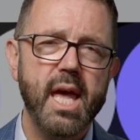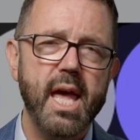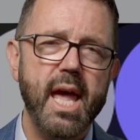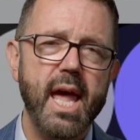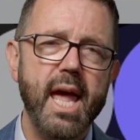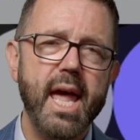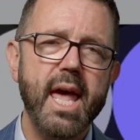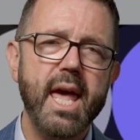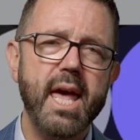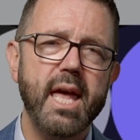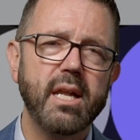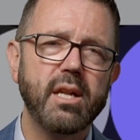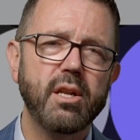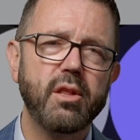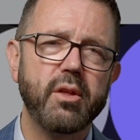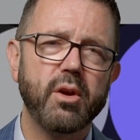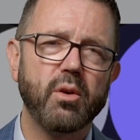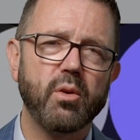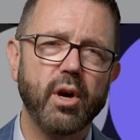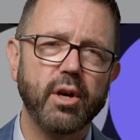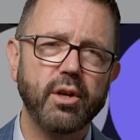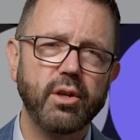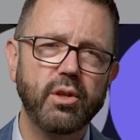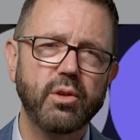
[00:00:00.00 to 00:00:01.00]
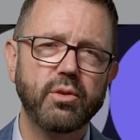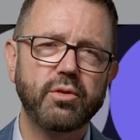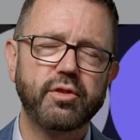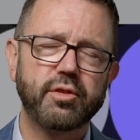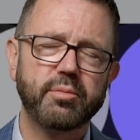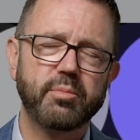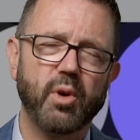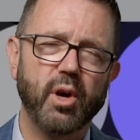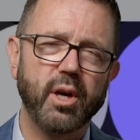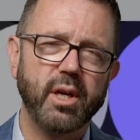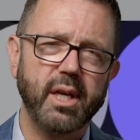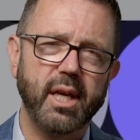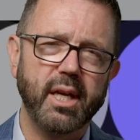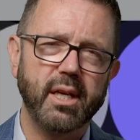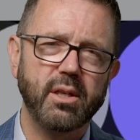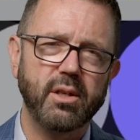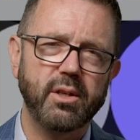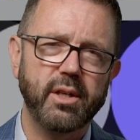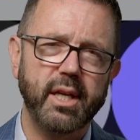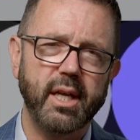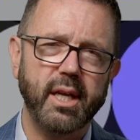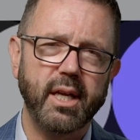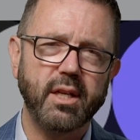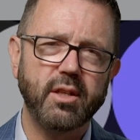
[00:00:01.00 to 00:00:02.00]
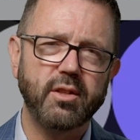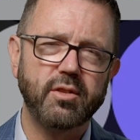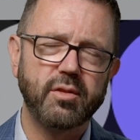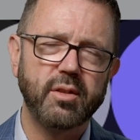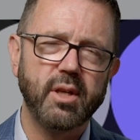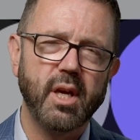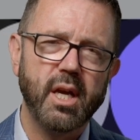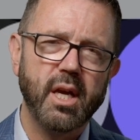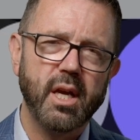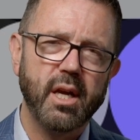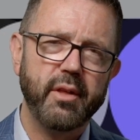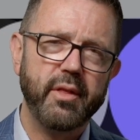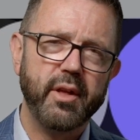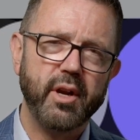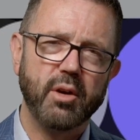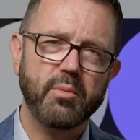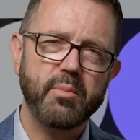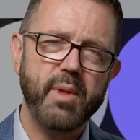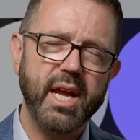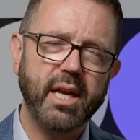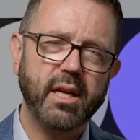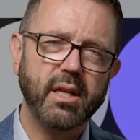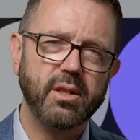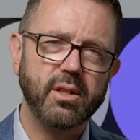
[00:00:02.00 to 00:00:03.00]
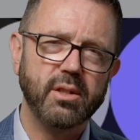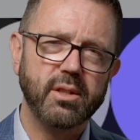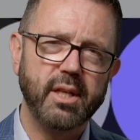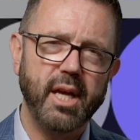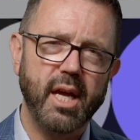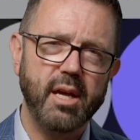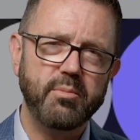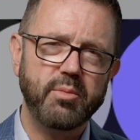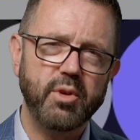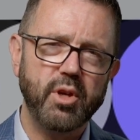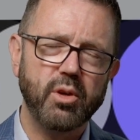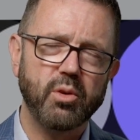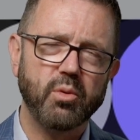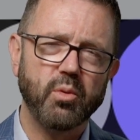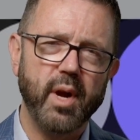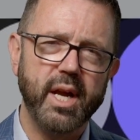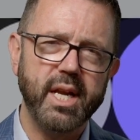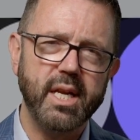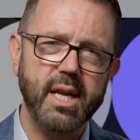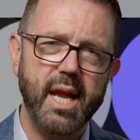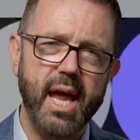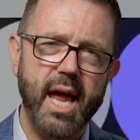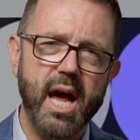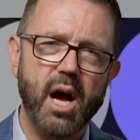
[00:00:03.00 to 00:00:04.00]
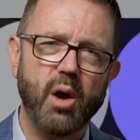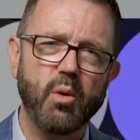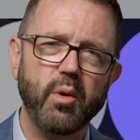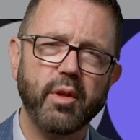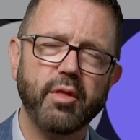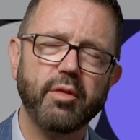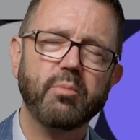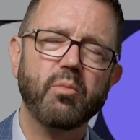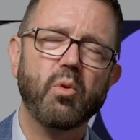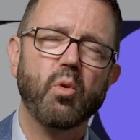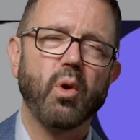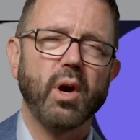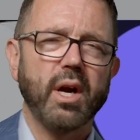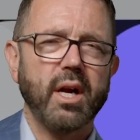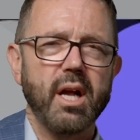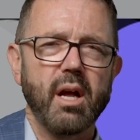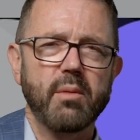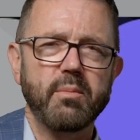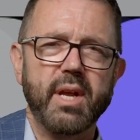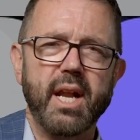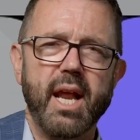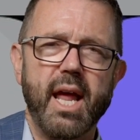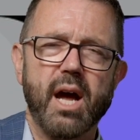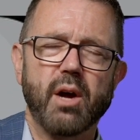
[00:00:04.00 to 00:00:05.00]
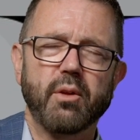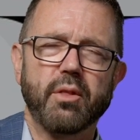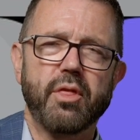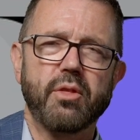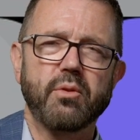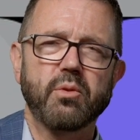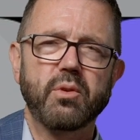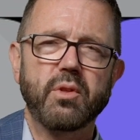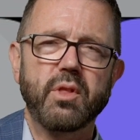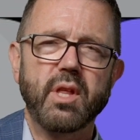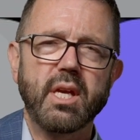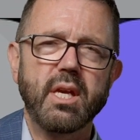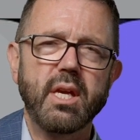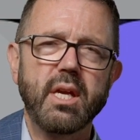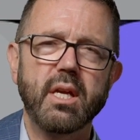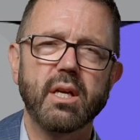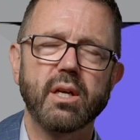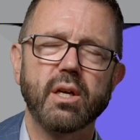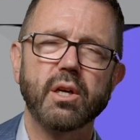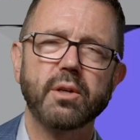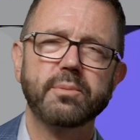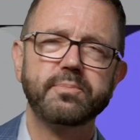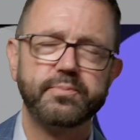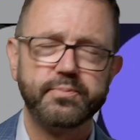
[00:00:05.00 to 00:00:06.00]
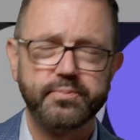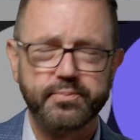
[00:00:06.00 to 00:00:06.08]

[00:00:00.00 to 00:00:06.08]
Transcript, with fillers: And there are new smart analytics that are making their debut right now, with more coming out through the year